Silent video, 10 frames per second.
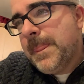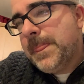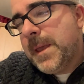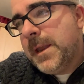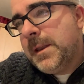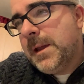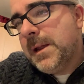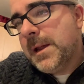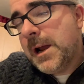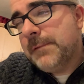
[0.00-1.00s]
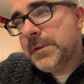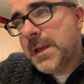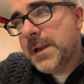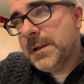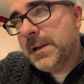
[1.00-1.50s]
then after
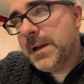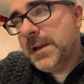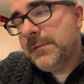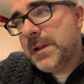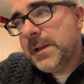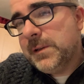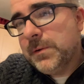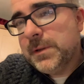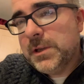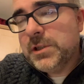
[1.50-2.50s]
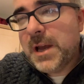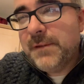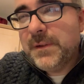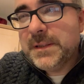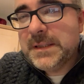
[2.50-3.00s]
that, I'll kind of like look at the
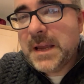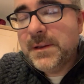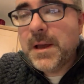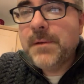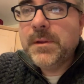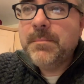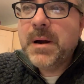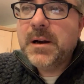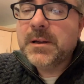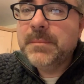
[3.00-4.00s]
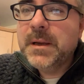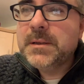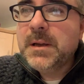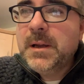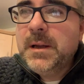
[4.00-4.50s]
shaft, I'll sand down the bark a
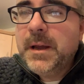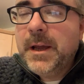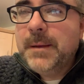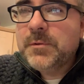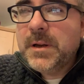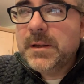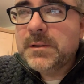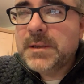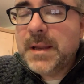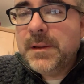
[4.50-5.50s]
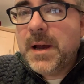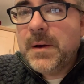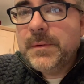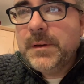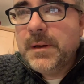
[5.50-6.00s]
bit, and try to sand
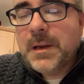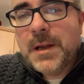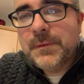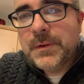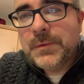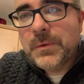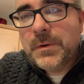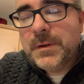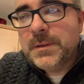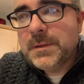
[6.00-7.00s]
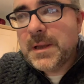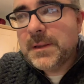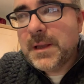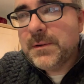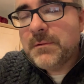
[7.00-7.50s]
down a of the thorns
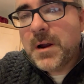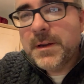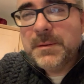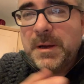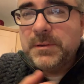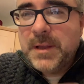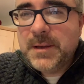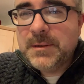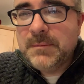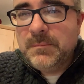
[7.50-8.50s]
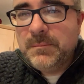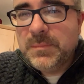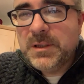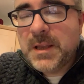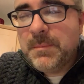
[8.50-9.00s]
that are on it. I might do that
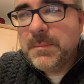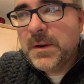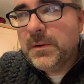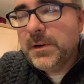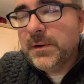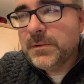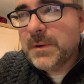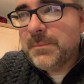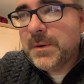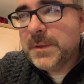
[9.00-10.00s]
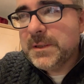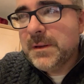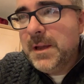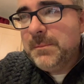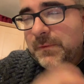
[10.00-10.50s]
step a bit earlier as well, probably
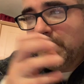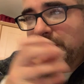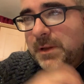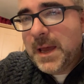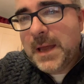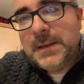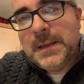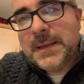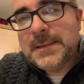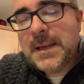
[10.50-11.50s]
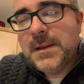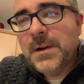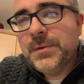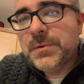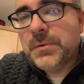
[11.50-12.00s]
before I do the handle, like sand
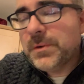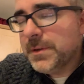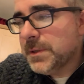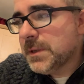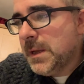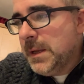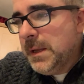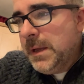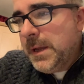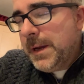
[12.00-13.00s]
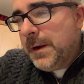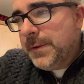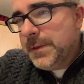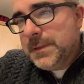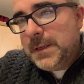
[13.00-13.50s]
down the thorns
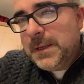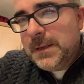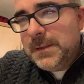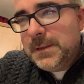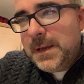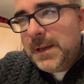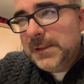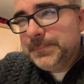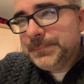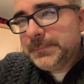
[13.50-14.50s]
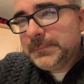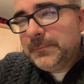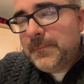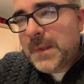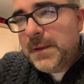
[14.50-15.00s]
on the stick. And
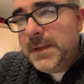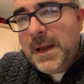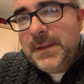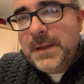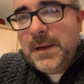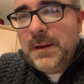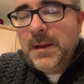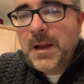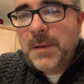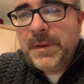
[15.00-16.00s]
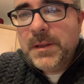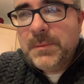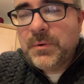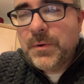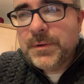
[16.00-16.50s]
and then I'll begin
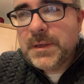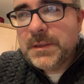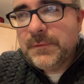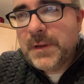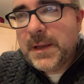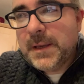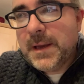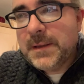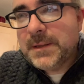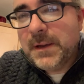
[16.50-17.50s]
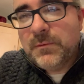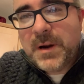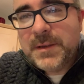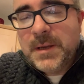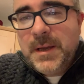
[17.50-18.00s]
the process of like saying,
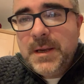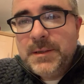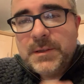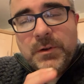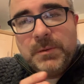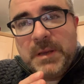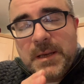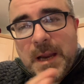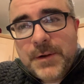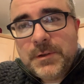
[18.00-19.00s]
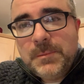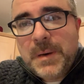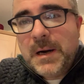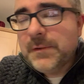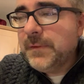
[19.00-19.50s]
right, is this going to be a natural
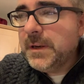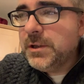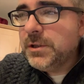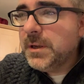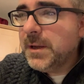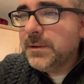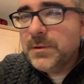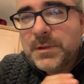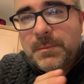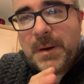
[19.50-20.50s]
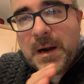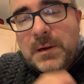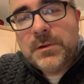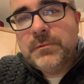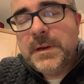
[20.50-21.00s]
bark finish? Does the
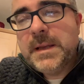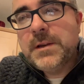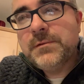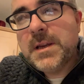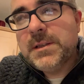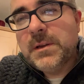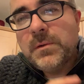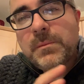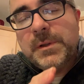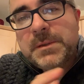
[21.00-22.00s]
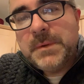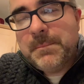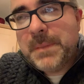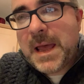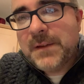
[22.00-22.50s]
bark look really interesting, or will this be
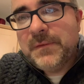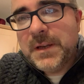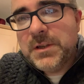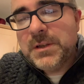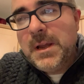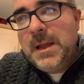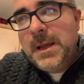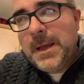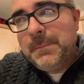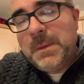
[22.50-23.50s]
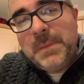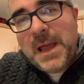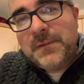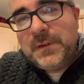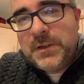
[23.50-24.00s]
a black finish? And the
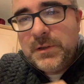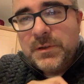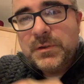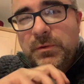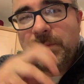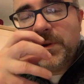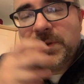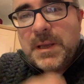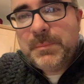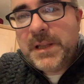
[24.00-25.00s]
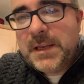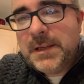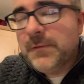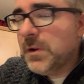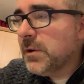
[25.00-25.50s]
black finish looks good when there's like
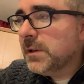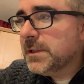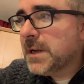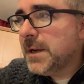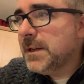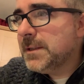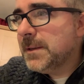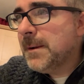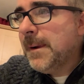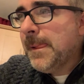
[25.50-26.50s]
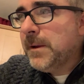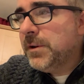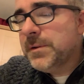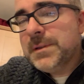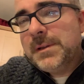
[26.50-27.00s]
plenty of knuckles on it. And
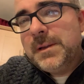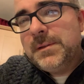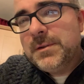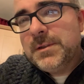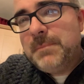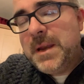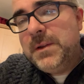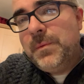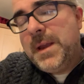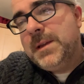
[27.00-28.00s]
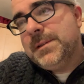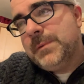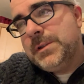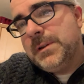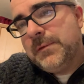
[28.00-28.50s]
there's many ways in
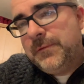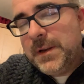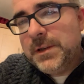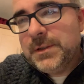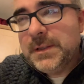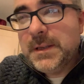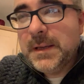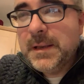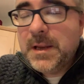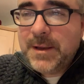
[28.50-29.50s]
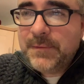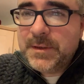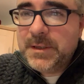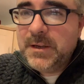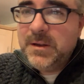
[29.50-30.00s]
which you can finish the stick, and then you have to
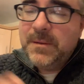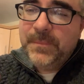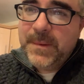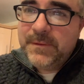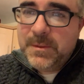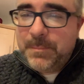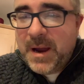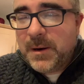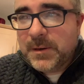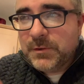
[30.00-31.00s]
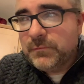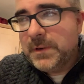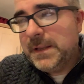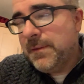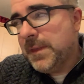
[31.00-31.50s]
see if the bark is
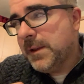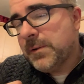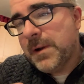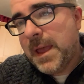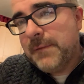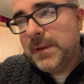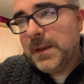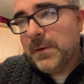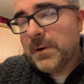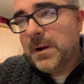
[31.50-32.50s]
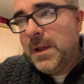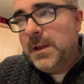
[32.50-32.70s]
really thick or heavy, or